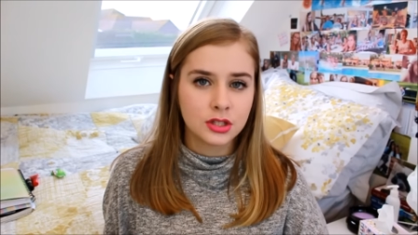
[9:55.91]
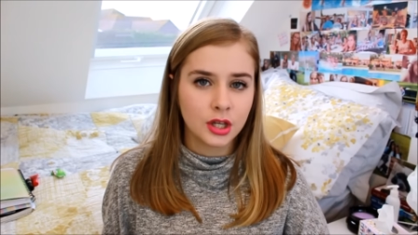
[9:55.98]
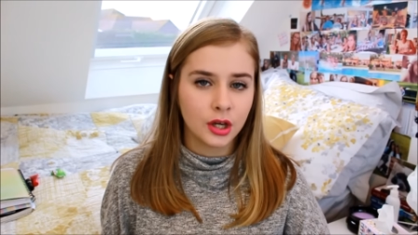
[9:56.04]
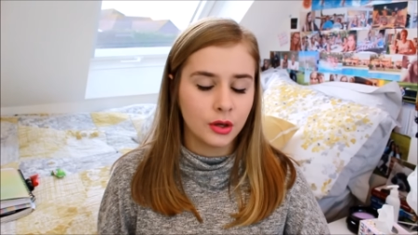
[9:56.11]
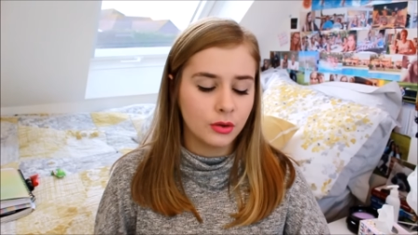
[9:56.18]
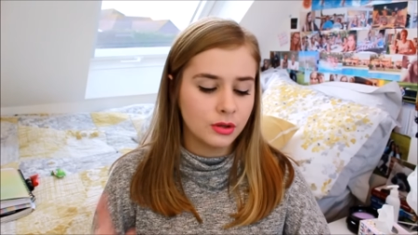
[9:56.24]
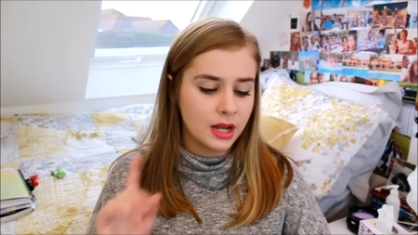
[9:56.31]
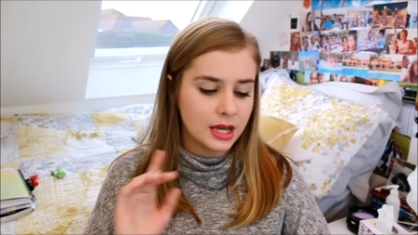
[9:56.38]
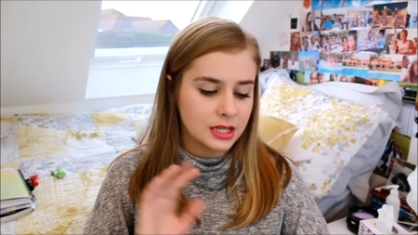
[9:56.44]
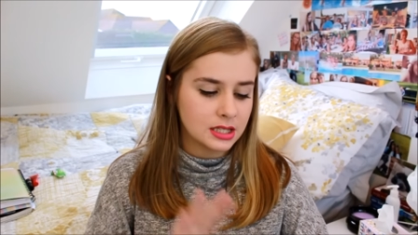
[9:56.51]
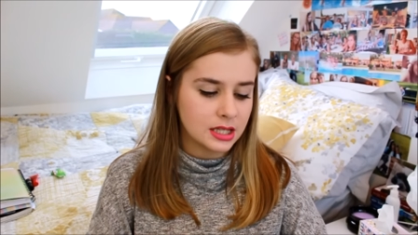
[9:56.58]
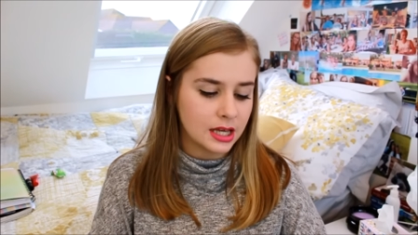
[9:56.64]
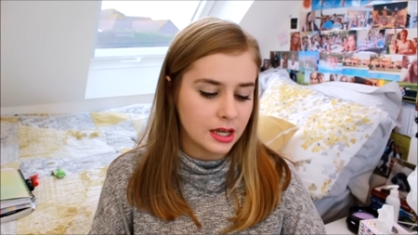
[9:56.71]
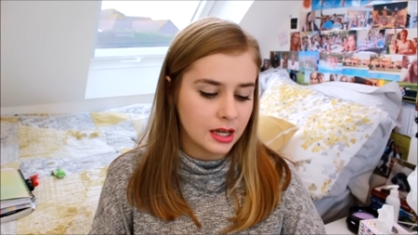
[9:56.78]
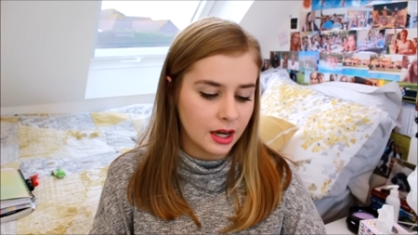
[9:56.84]
So next
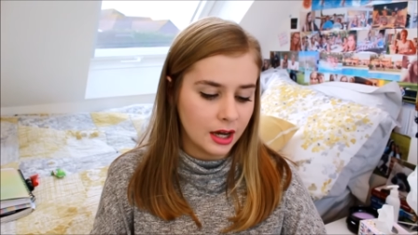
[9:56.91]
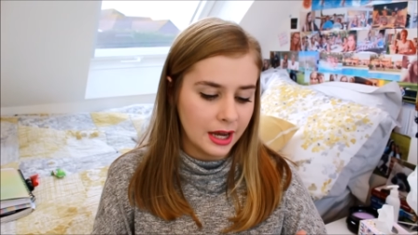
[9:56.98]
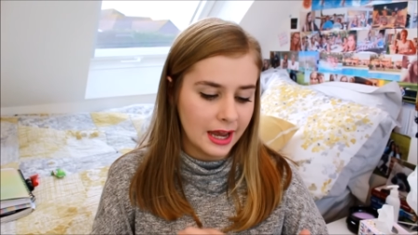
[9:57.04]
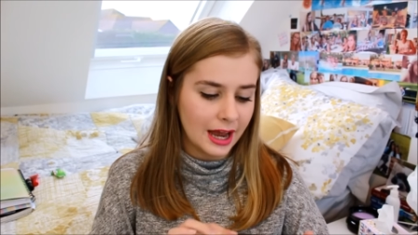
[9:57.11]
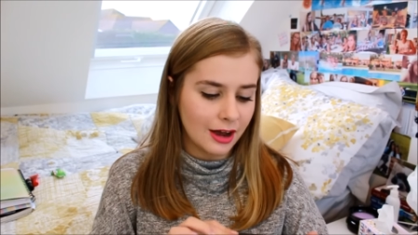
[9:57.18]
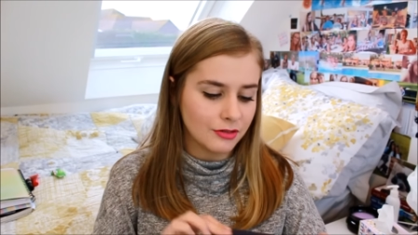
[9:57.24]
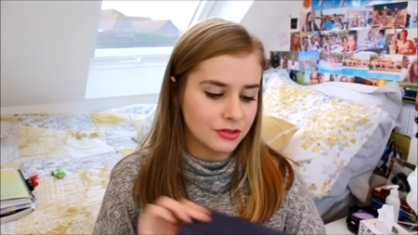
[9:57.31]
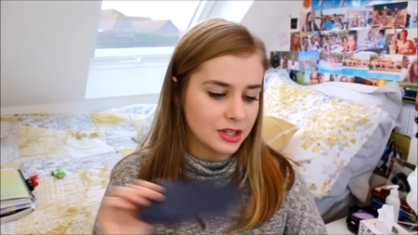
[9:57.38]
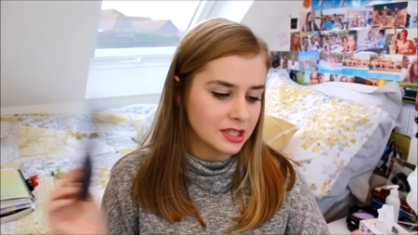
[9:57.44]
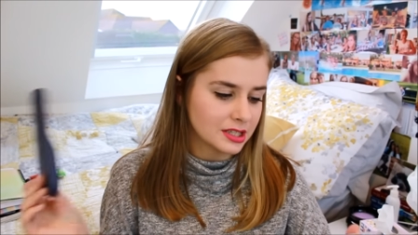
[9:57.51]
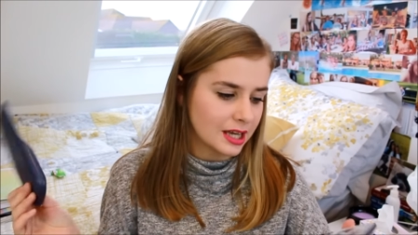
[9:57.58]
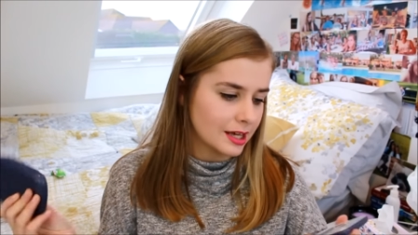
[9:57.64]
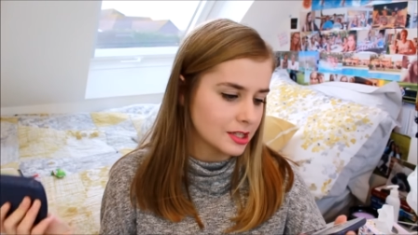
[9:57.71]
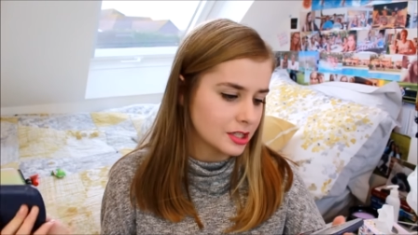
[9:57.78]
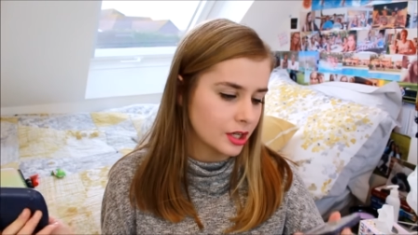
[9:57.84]
thing, I have this
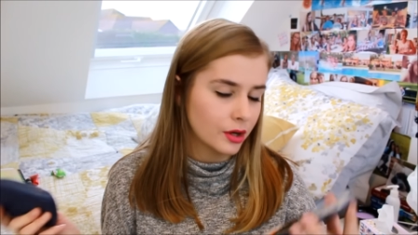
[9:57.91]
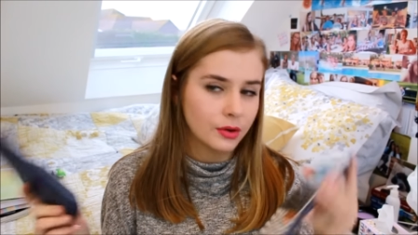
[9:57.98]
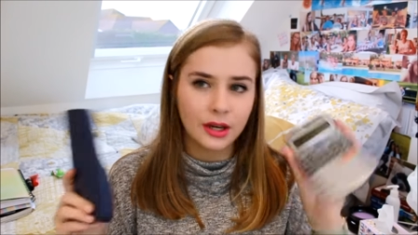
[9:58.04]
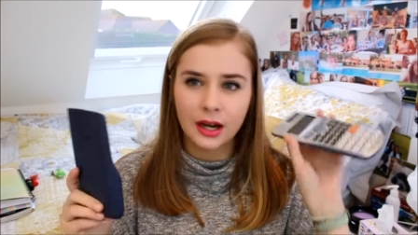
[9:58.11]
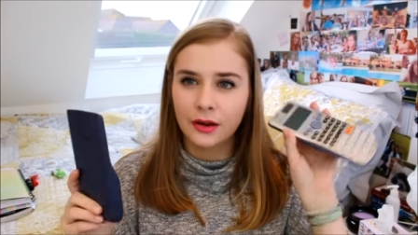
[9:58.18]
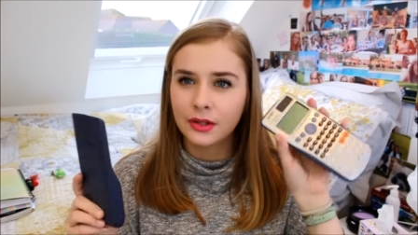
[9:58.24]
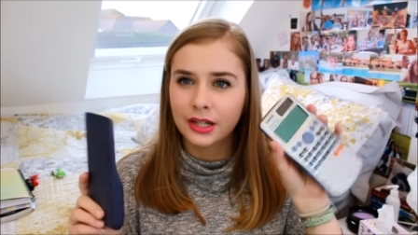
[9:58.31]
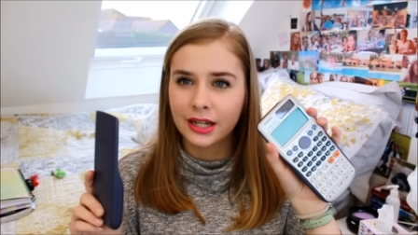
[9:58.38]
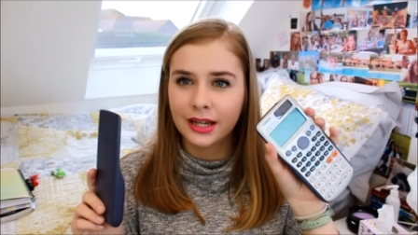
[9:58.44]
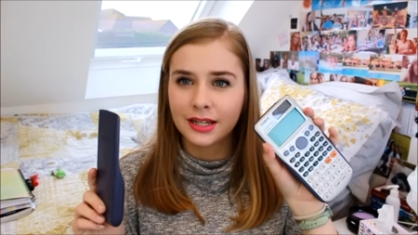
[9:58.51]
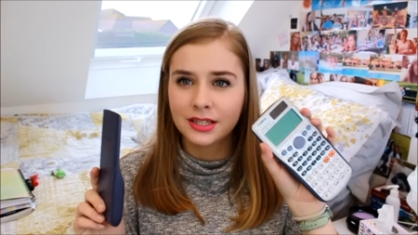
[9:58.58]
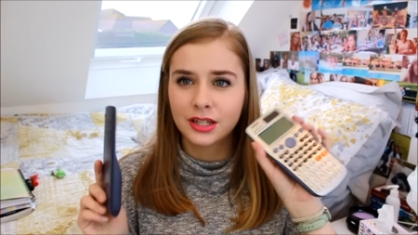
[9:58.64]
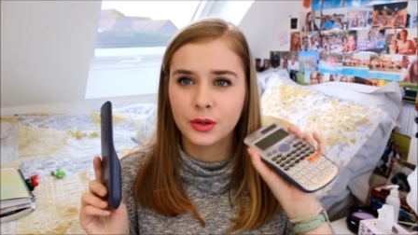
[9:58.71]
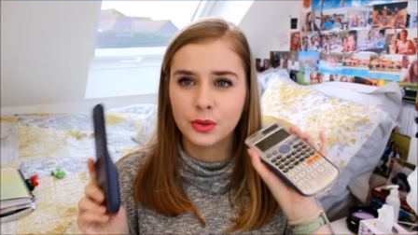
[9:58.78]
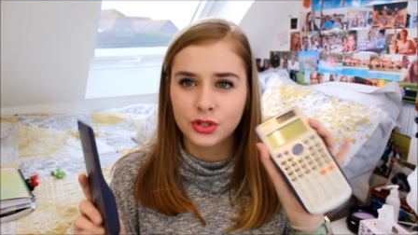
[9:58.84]
Casio
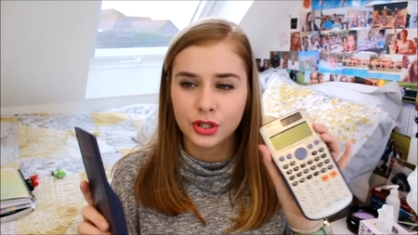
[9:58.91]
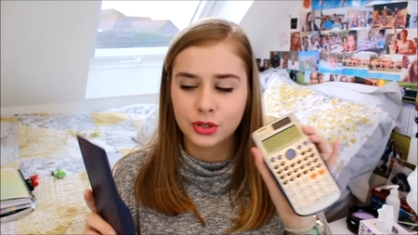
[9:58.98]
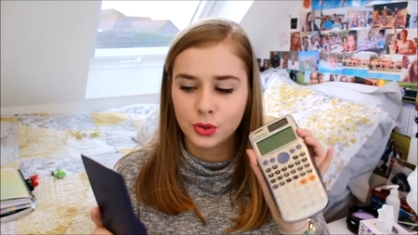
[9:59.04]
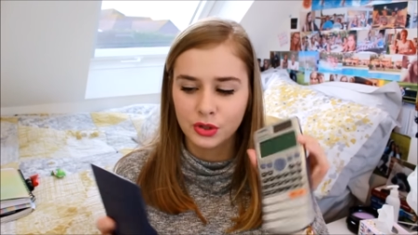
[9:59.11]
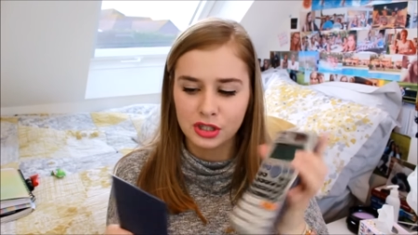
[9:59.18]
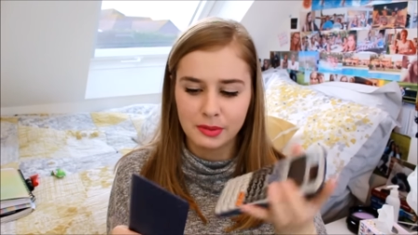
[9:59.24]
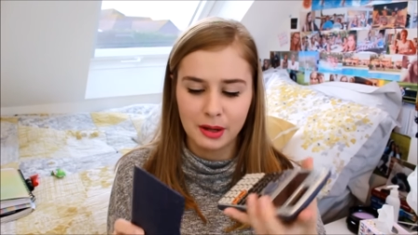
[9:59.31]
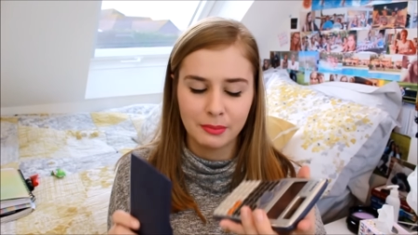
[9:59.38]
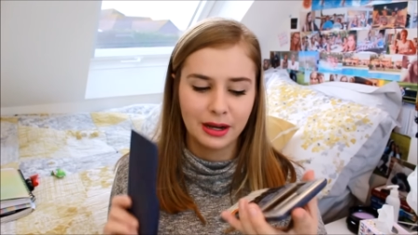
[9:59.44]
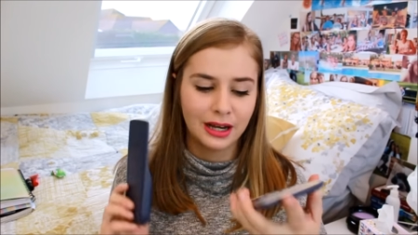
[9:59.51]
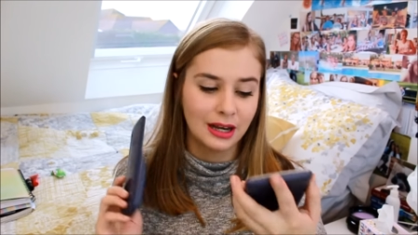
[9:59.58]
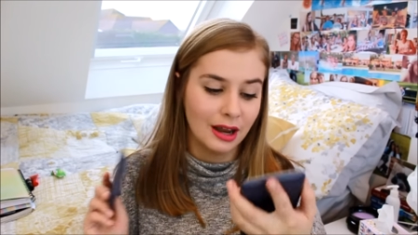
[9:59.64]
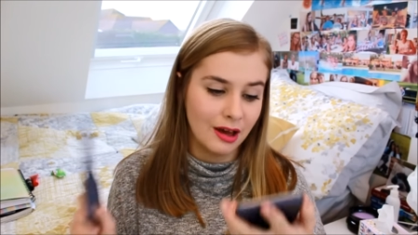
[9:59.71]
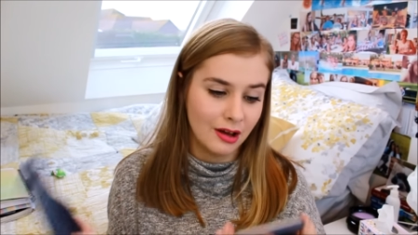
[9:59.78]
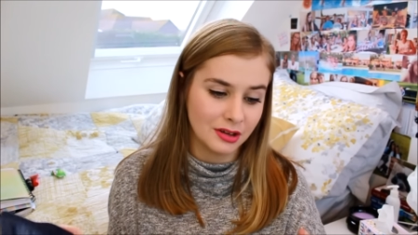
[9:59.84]
calculator, which I talked about in my
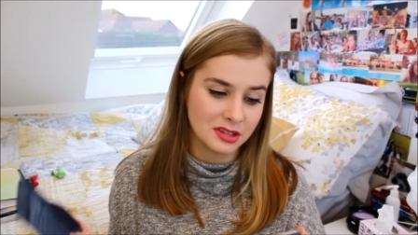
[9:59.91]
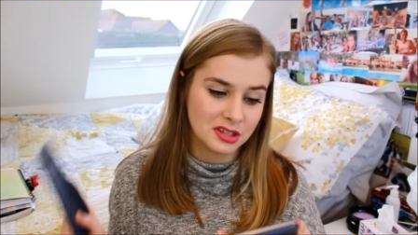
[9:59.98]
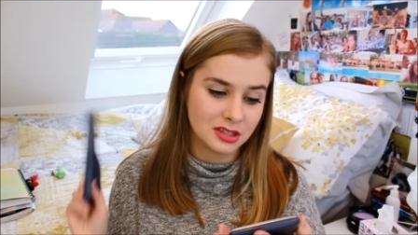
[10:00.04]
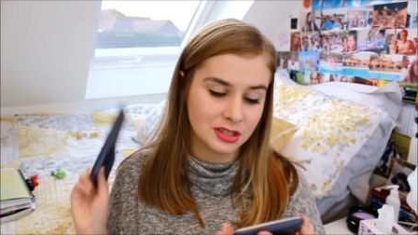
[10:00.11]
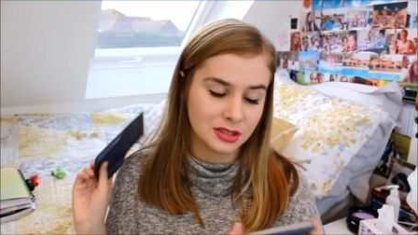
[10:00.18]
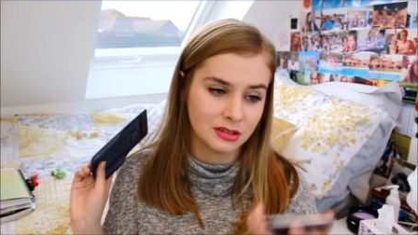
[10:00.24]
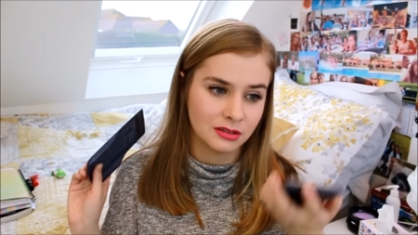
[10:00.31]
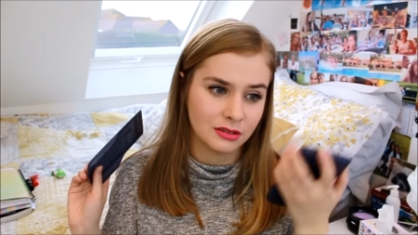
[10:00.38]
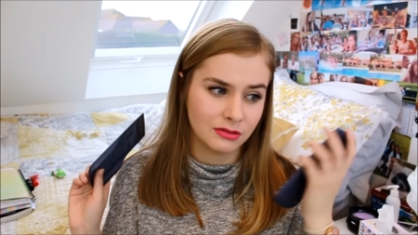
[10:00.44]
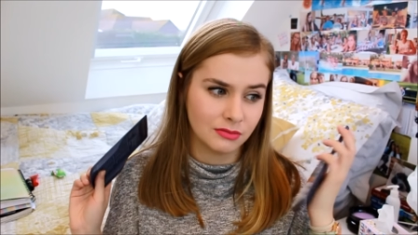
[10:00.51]
last